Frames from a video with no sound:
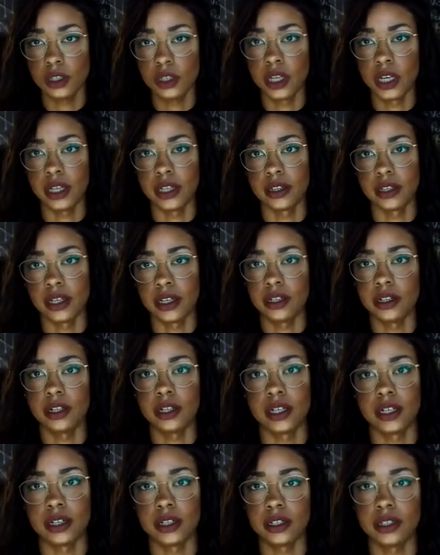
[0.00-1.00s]
and then
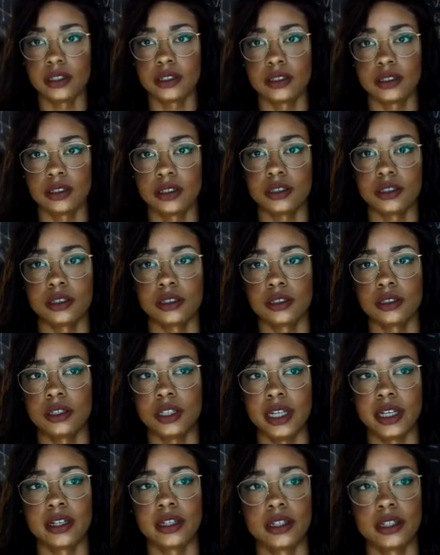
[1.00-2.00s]
like is,
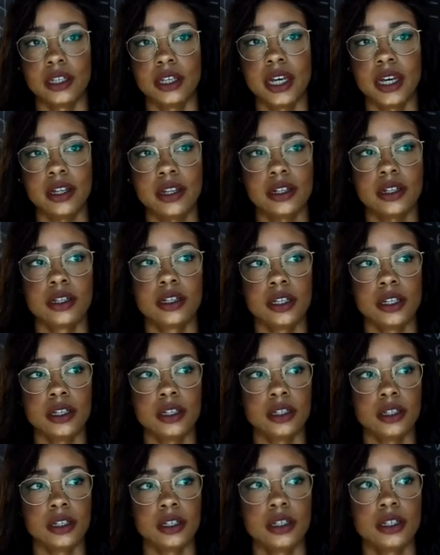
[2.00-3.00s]
like the end the,
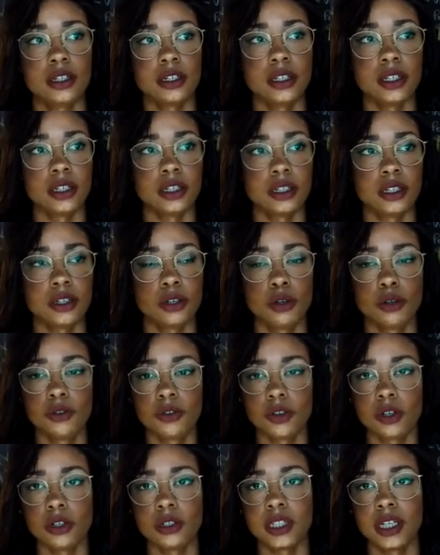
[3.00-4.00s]
the the the
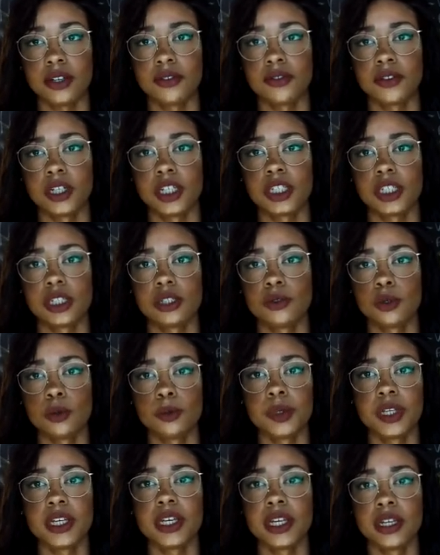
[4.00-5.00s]
overall definition will
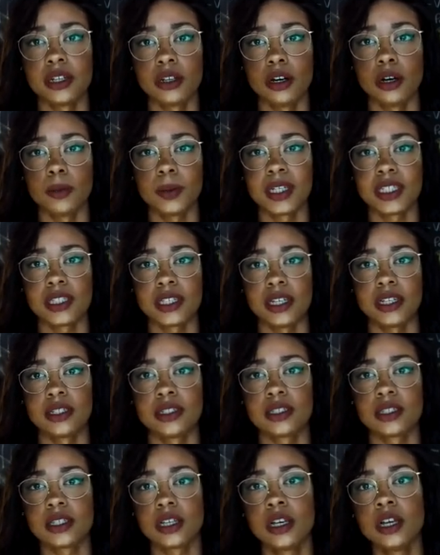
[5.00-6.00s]
be in gamma
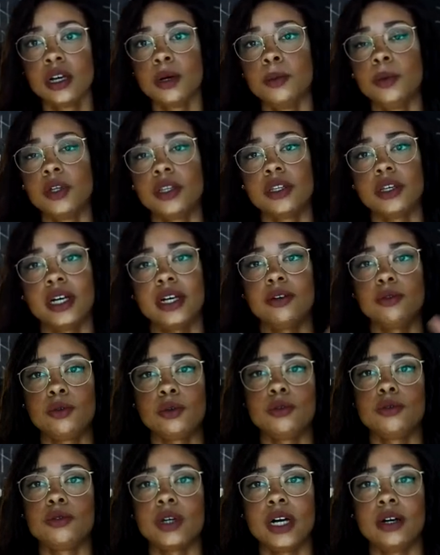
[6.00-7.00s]
science but i
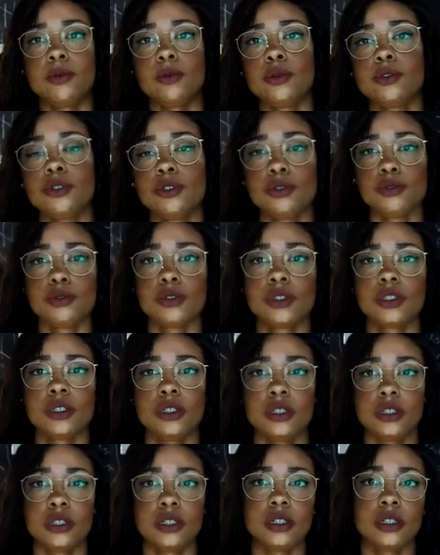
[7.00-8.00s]
will i will use
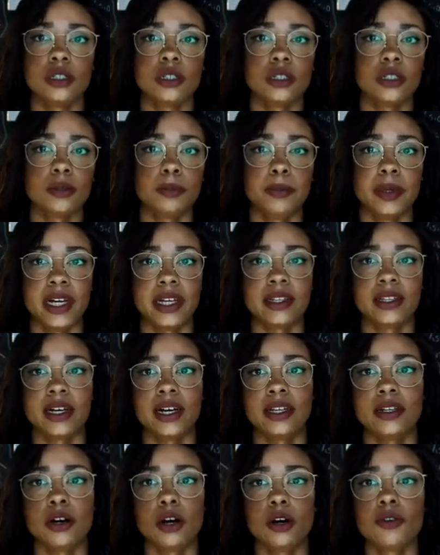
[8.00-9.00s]
uh, uh, beta
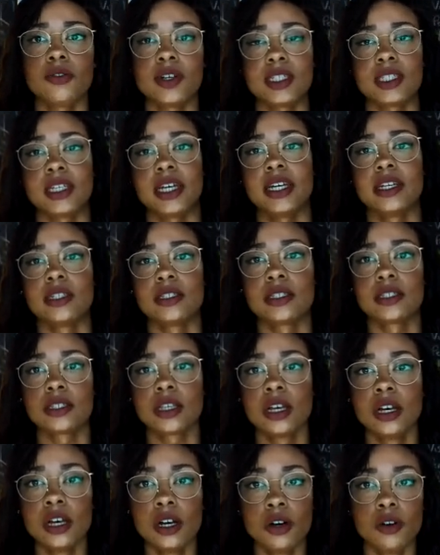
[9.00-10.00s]
and alpha science
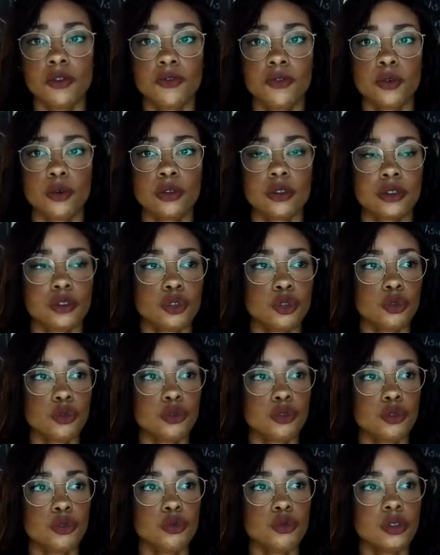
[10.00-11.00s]
for to
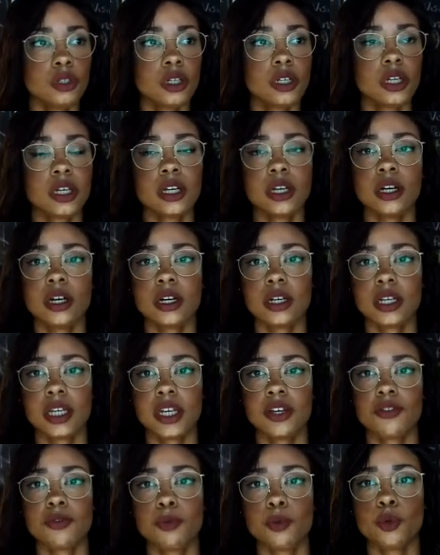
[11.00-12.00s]
to
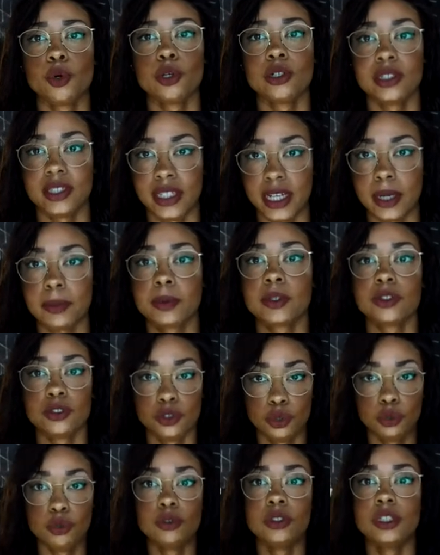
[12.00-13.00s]
give more depth
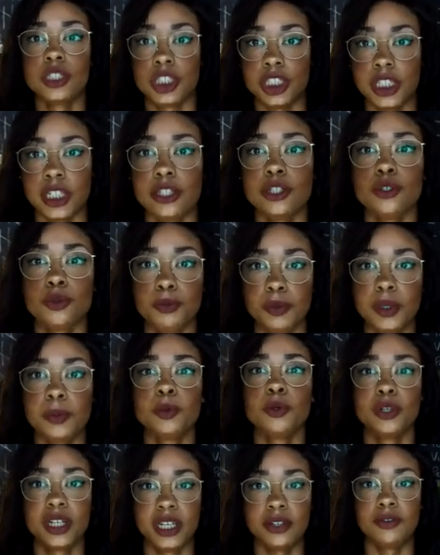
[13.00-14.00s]
to the shit you
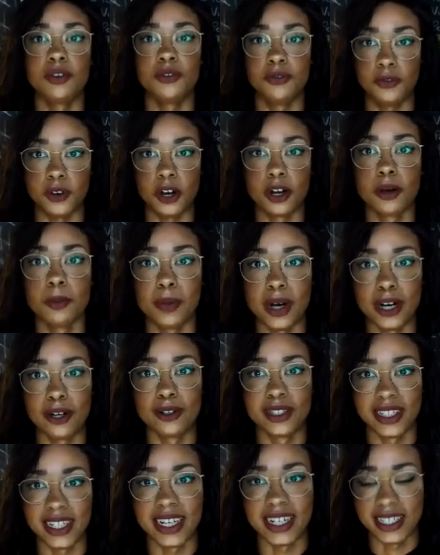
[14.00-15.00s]
people give a fuck
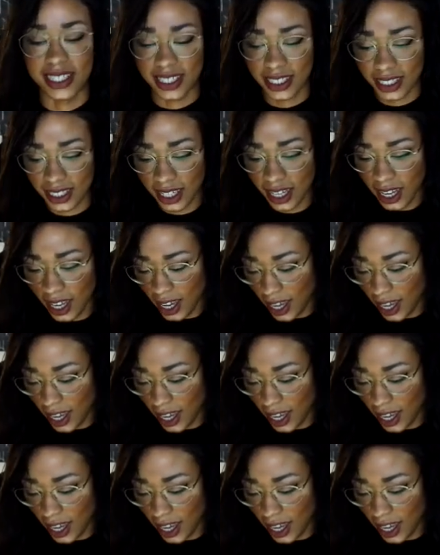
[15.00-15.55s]
about yes